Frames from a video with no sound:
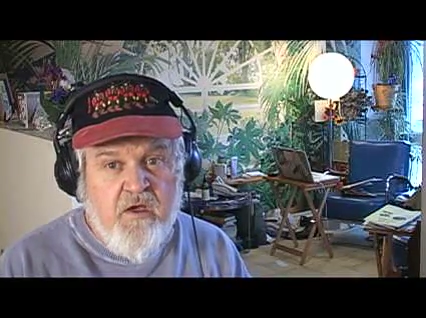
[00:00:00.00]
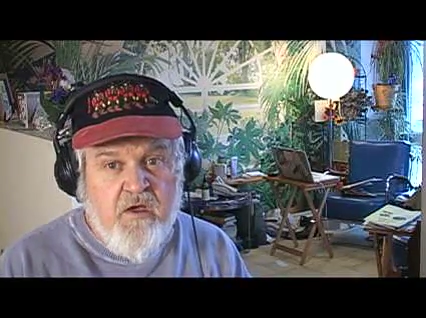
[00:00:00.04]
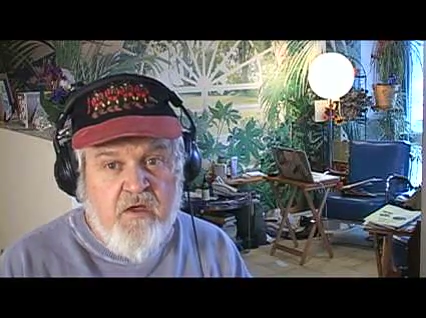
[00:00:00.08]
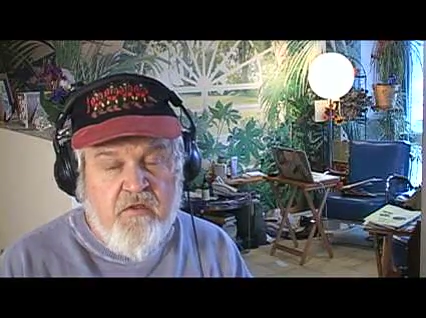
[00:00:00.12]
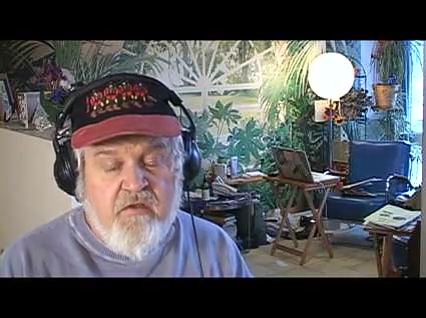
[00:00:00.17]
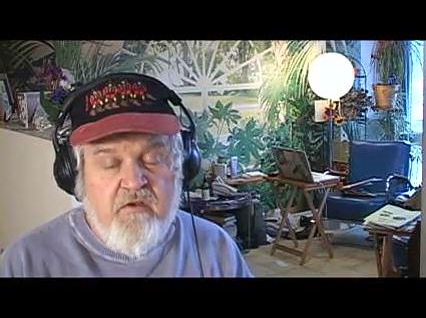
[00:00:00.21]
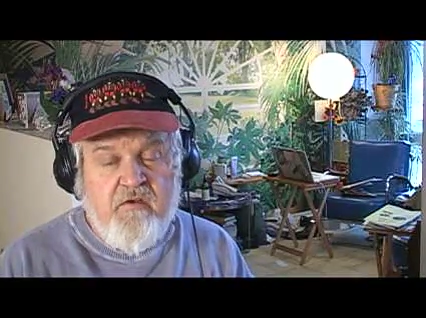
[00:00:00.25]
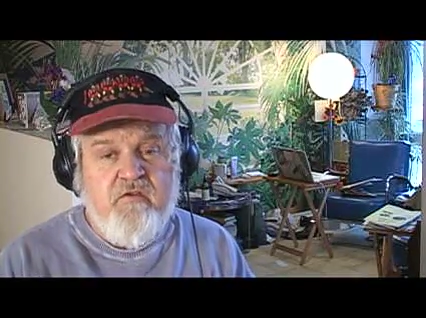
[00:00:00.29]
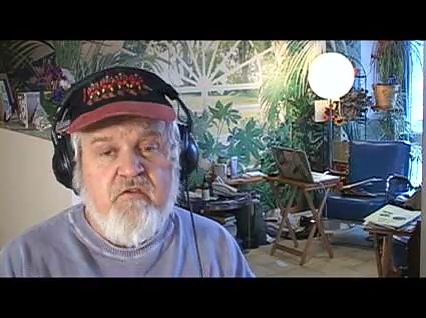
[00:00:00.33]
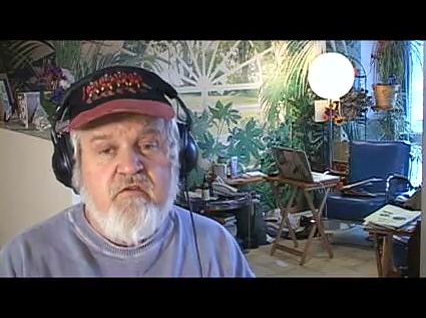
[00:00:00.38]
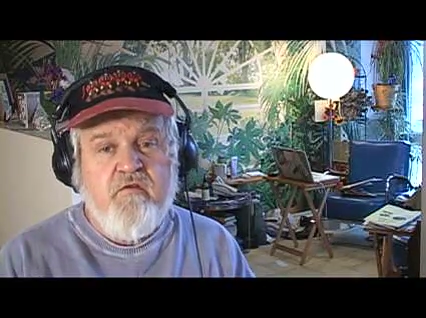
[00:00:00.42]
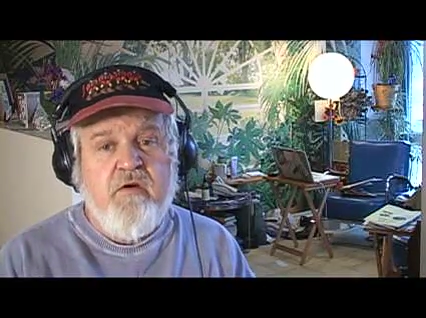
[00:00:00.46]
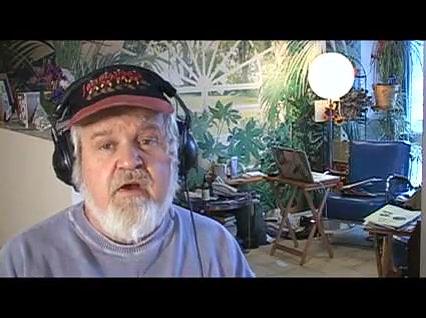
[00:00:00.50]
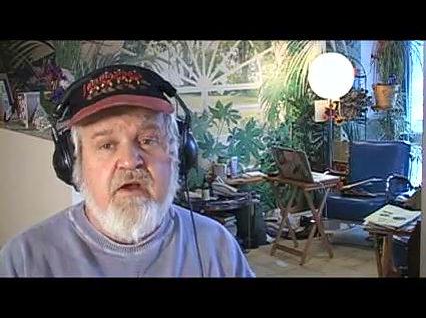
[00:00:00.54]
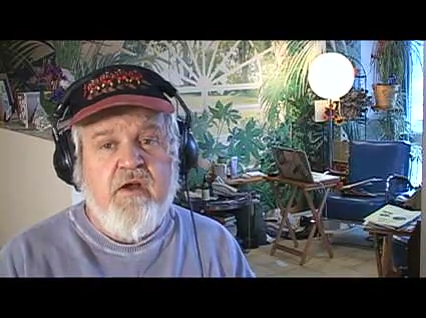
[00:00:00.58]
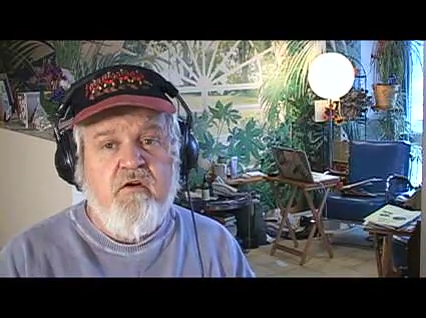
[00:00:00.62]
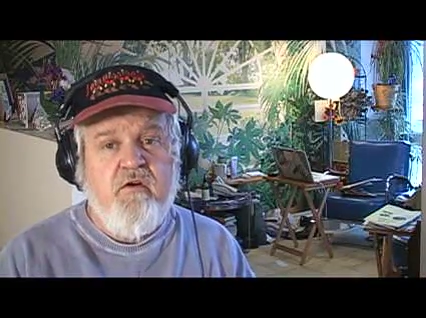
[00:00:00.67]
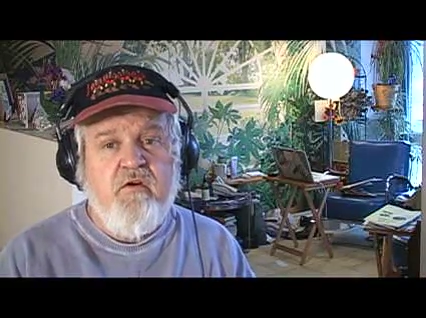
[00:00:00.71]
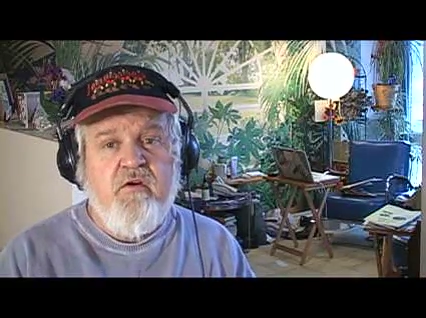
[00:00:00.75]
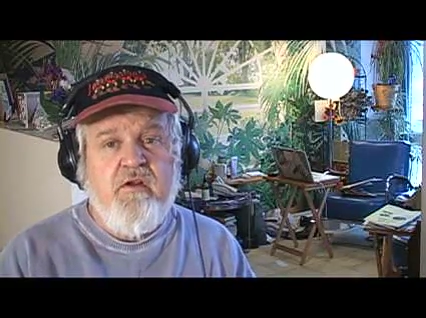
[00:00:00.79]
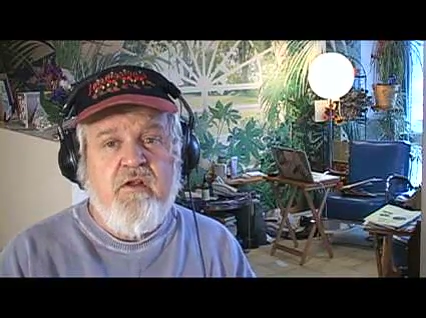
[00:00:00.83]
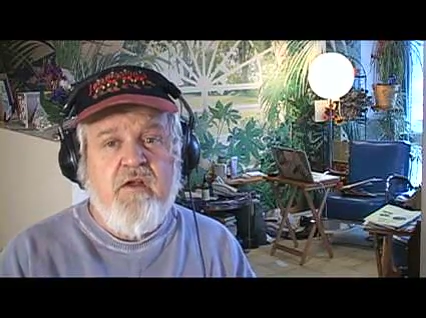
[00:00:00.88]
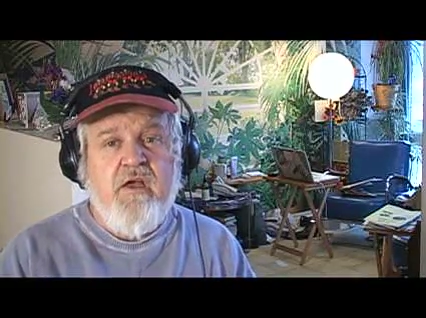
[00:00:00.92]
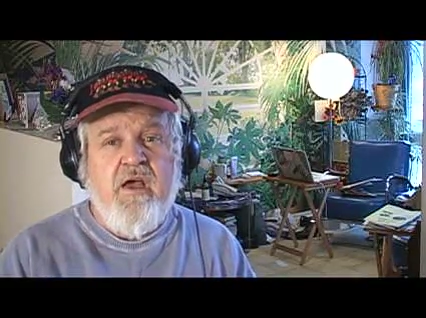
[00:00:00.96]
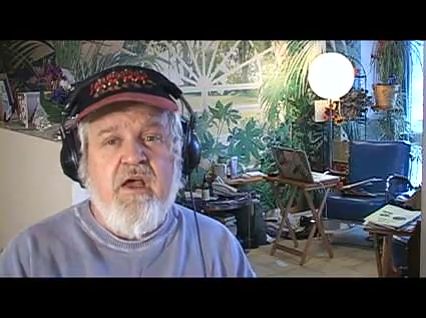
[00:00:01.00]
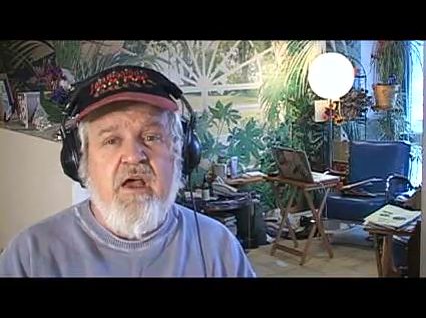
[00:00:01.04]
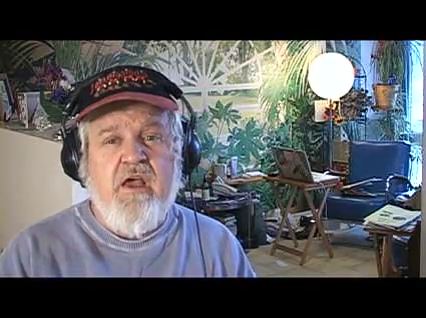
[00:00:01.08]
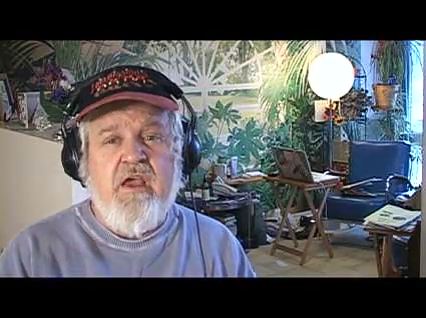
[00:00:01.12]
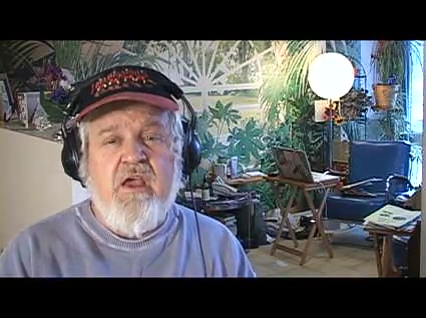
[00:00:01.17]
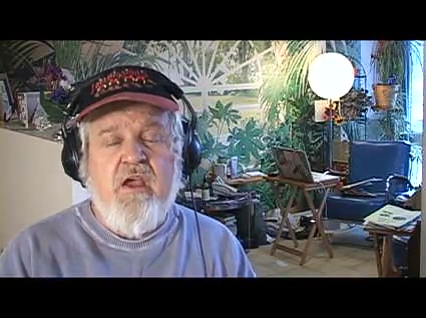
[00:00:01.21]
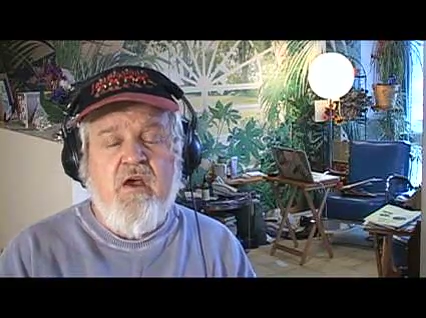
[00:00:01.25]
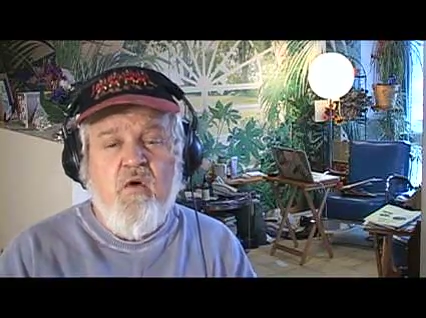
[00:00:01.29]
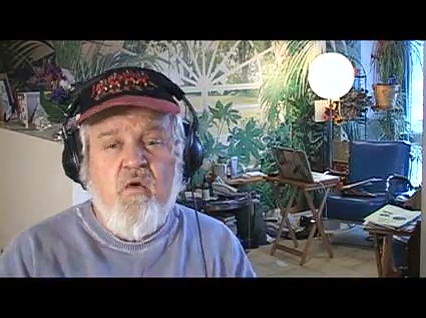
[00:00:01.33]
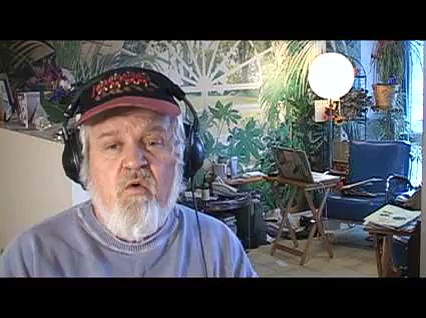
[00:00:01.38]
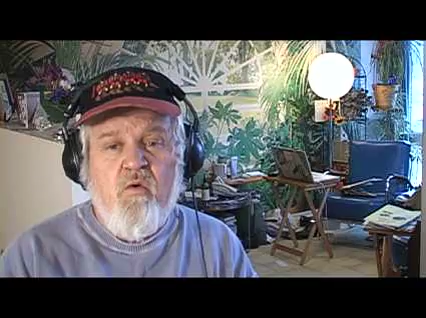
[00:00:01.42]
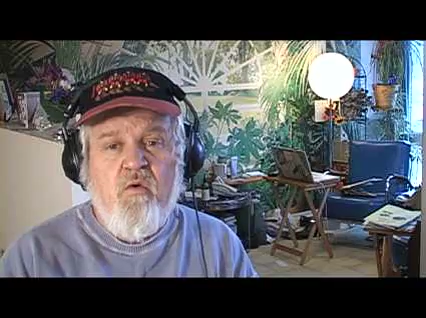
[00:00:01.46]
This triggered a
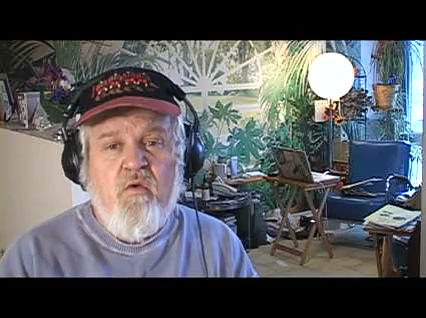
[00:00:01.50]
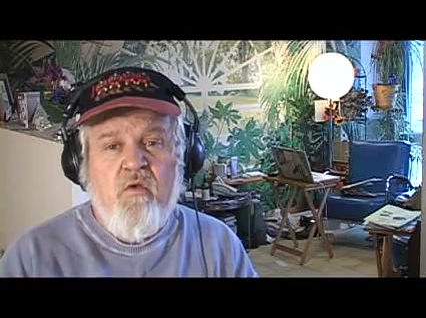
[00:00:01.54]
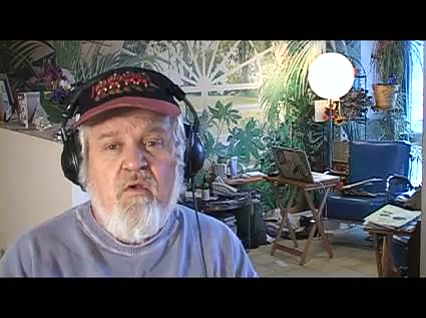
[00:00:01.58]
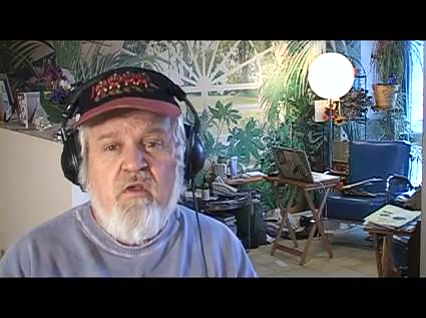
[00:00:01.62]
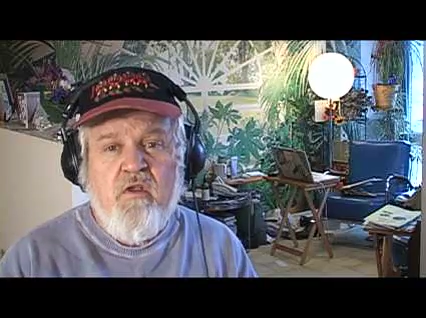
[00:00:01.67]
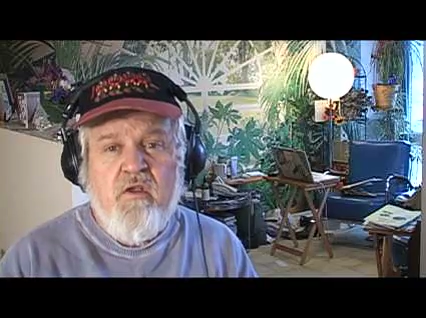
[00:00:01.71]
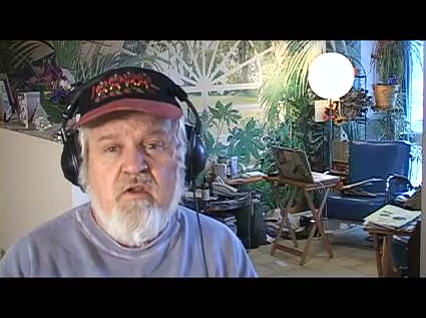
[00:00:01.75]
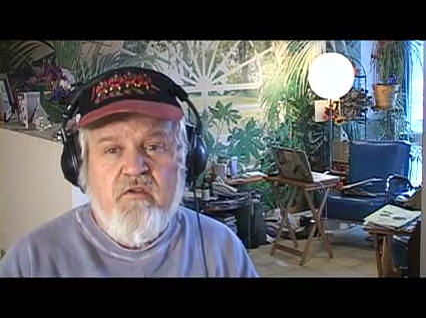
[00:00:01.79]
whole